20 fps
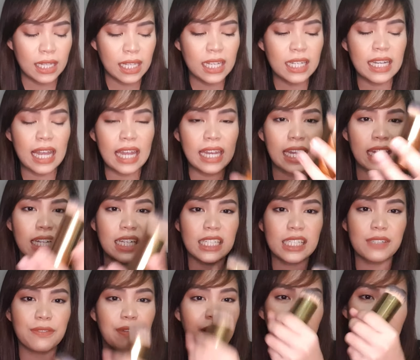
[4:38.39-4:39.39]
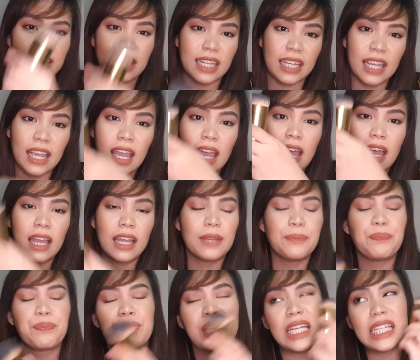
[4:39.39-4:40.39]
Tingnan, and
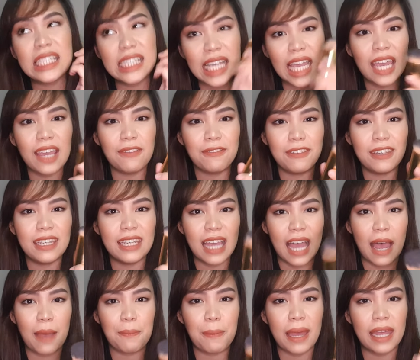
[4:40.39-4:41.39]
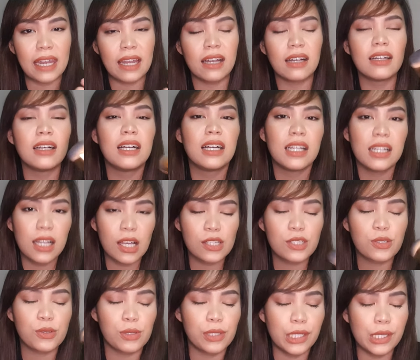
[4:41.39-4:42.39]
it's heavy ha. Parang
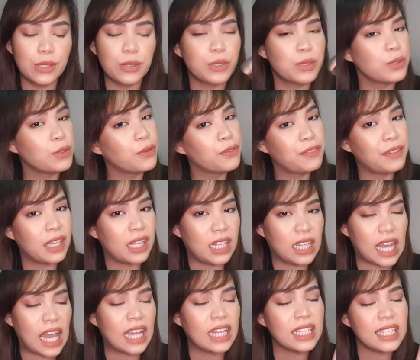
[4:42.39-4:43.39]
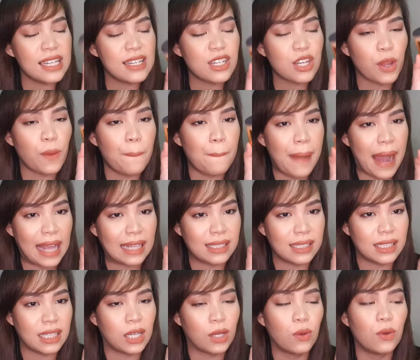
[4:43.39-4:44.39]
luxurious yung feeling niya. Hindi siya yung
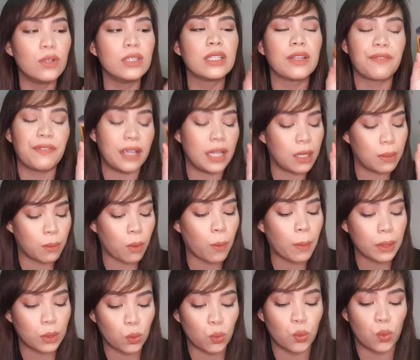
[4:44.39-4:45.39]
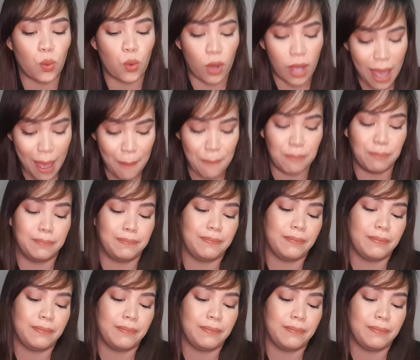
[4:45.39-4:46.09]
plastic gold na feeling mo matutungkat.